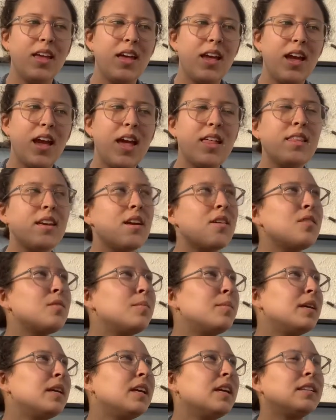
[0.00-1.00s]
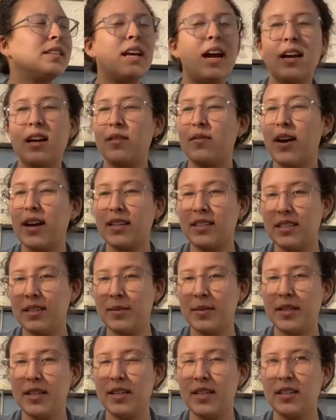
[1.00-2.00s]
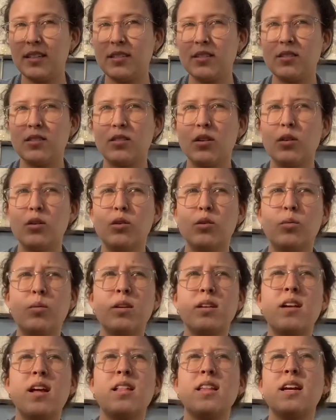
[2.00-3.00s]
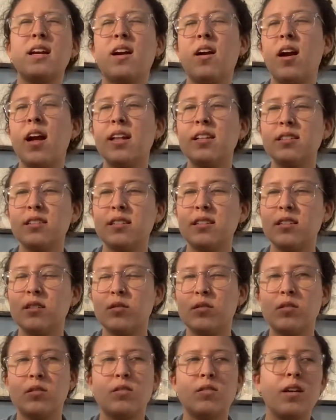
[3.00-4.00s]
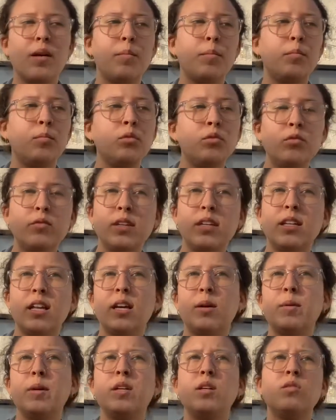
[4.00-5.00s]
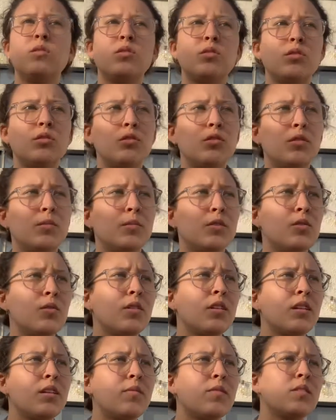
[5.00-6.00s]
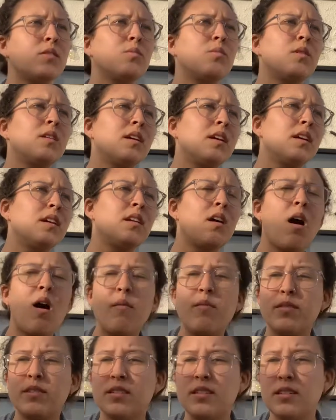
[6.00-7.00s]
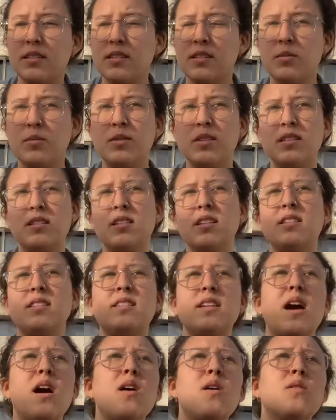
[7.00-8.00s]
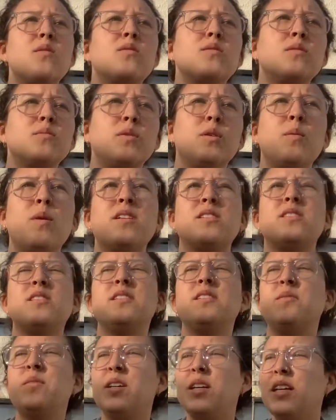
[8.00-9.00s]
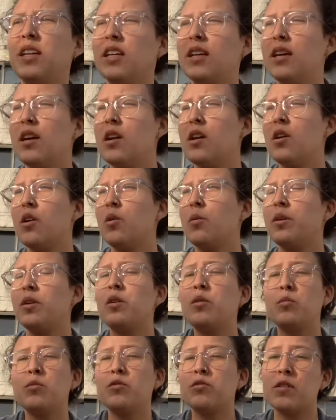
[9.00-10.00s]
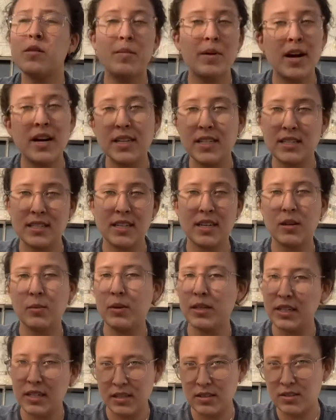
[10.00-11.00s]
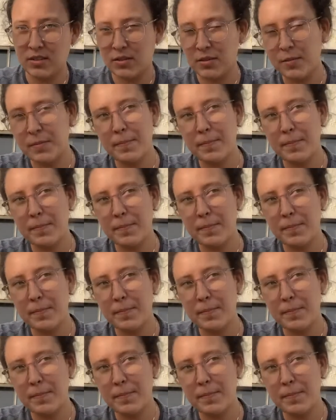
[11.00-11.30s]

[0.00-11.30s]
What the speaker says: And the other being lack of activity. So we're not like our ancestors. We're not moving like we used to. The majority of us work in offices. We sit down, we watch TV. We don't move our bodies like we need to.